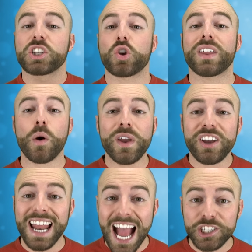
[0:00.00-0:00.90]
so that we
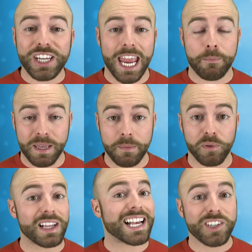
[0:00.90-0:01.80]
could educate
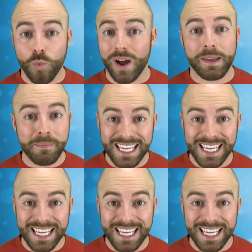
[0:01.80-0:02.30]
people as to what it